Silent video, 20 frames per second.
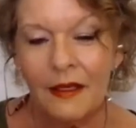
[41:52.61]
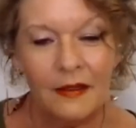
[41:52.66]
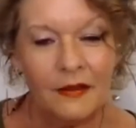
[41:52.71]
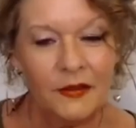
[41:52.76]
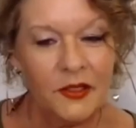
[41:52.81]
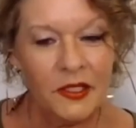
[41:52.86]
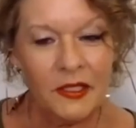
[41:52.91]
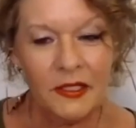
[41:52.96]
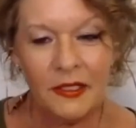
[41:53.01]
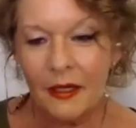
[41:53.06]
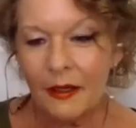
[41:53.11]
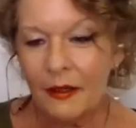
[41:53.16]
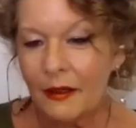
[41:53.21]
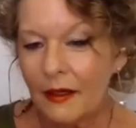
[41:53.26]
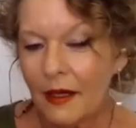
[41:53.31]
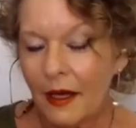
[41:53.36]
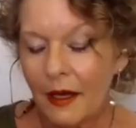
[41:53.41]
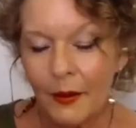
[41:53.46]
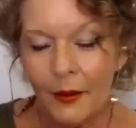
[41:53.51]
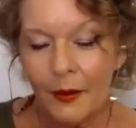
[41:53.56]
Just
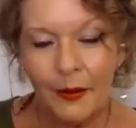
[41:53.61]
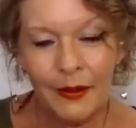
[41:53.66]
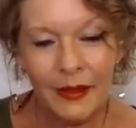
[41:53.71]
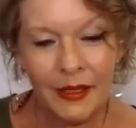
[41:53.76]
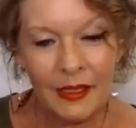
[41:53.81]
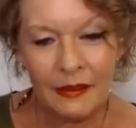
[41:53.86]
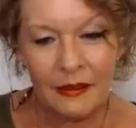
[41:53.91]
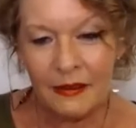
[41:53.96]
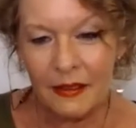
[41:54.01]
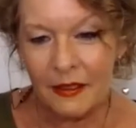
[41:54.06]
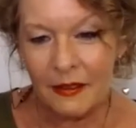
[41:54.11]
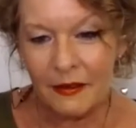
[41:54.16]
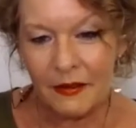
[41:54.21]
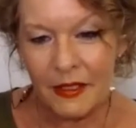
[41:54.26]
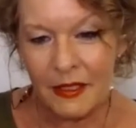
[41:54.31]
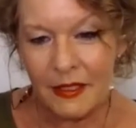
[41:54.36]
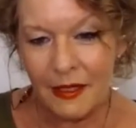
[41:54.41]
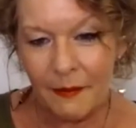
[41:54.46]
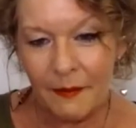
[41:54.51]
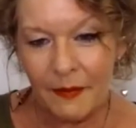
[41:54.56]
a quick little
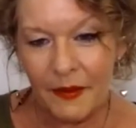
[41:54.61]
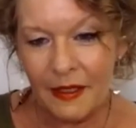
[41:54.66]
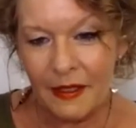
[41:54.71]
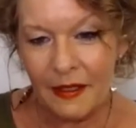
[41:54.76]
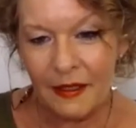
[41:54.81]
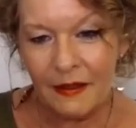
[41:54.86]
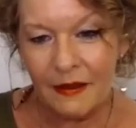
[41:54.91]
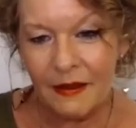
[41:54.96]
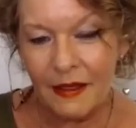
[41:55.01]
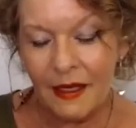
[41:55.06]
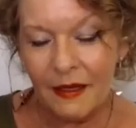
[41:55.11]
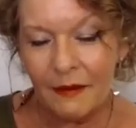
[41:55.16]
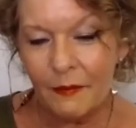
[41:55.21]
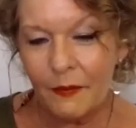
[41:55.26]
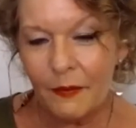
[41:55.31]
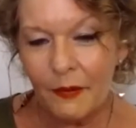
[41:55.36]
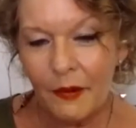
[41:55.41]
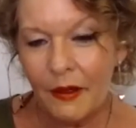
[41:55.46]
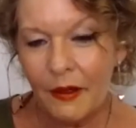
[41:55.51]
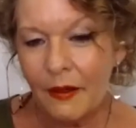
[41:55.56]
something that
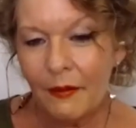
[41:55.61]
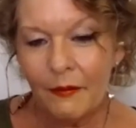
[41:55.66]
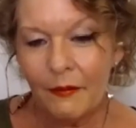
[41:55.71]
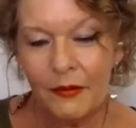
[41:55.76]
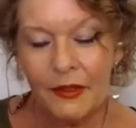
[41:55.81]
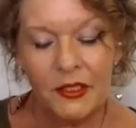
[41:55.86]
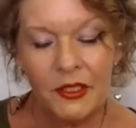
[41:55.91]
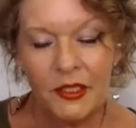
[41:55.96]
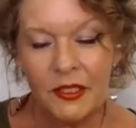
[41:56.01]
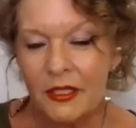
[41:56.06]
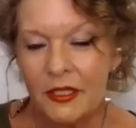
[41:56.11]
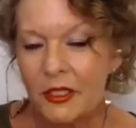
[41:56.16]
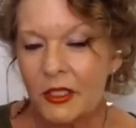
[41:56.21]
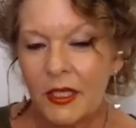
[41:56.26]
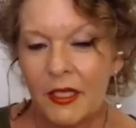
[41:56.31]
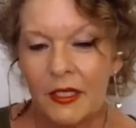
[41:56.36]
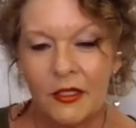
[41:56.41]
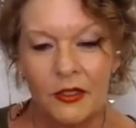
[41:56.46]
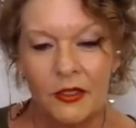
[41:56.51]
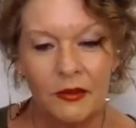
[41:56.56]
would just
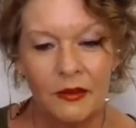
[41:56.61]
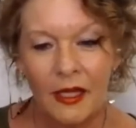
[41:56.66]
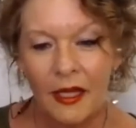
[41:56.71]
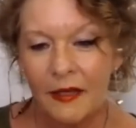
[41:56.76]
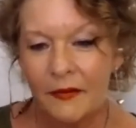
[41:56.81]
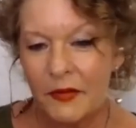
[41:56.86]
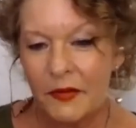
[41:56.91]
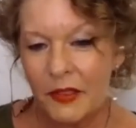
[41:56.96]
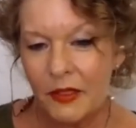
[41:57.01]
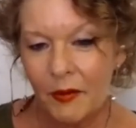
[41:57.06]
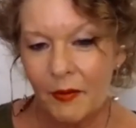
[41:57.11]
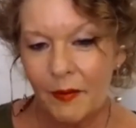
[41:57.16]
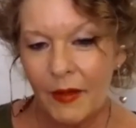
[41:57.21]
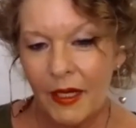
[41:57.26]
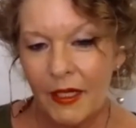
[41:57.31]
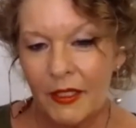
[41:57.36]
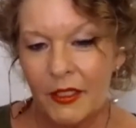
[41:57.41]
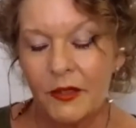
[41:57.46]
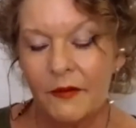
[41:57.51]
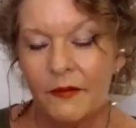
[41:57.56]
change your life so
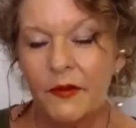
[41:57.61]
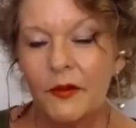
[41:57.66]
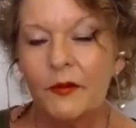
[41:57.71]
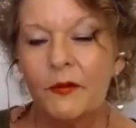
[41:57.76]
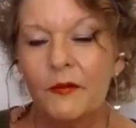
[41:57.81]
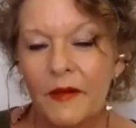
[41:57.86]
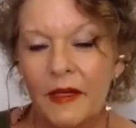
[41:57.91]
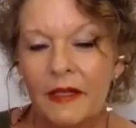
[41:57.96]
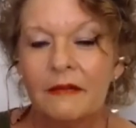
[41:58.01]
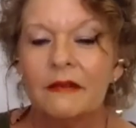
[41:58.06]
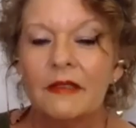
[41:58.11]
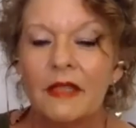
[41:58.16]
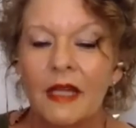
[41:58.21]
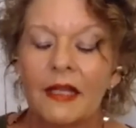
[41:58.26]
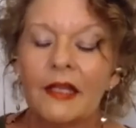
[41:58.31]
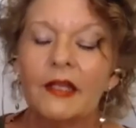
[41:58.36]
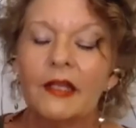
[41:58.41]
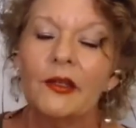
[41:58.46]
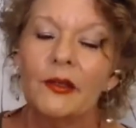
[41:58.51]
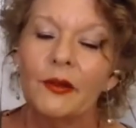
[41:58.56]
much if you felt
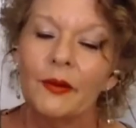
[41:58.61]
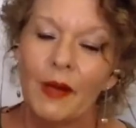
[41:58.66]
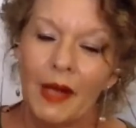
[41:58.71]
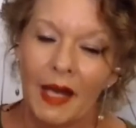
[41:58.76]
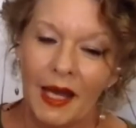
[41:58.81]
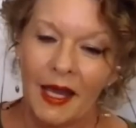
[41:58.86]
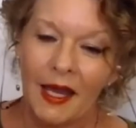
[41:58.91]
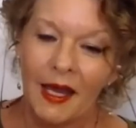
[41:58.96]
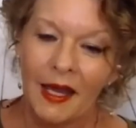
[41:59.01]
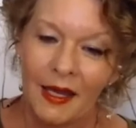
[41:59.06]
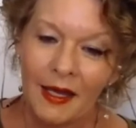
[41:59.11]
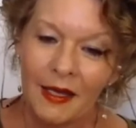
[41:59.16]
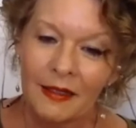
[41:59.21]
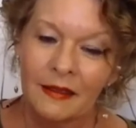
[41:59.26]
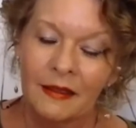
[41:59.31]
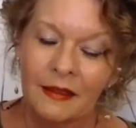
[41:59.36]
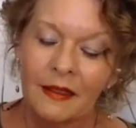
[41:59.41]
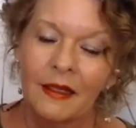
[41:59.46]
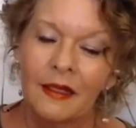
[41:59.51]
like you had